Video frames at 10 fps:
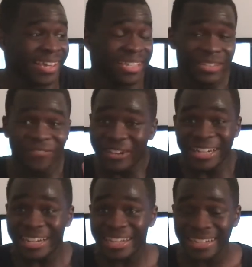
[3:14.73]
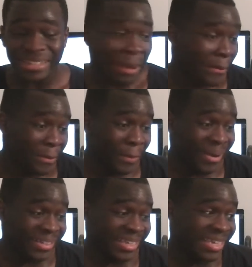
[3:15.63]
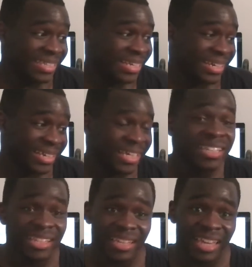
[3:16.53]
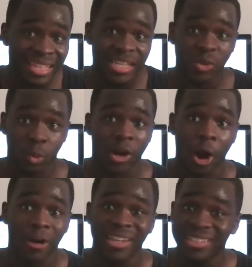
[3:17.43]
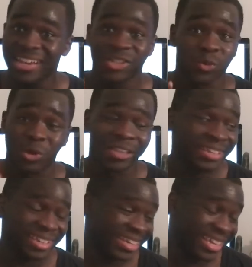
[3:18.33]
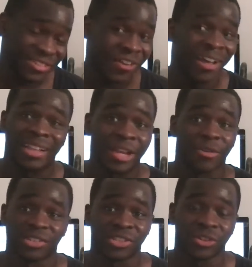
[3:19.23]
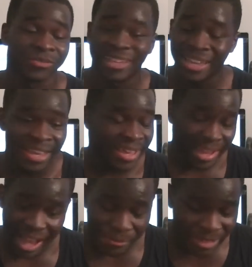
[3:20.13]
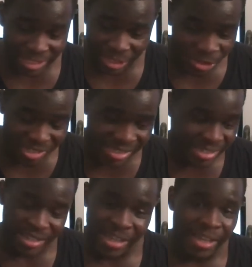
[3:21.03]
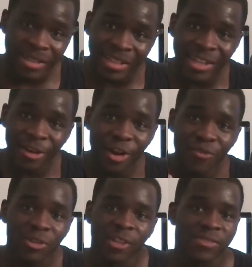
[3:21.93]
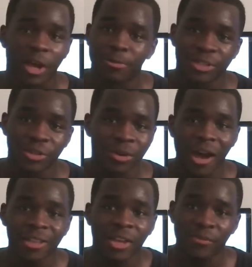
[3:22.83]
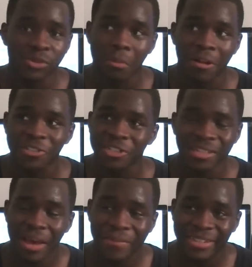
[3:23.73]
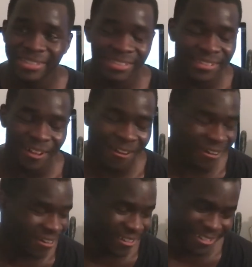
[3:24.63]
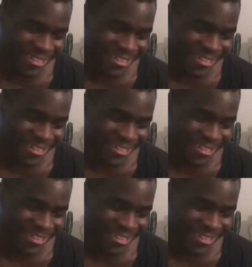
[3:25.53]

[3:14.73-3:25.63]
he's a freaking idiot, but he does he he does work hard. He does really. He's hilarious too. I mean, just er, everyone loves Gumshoe. I love him so much. I mean, oh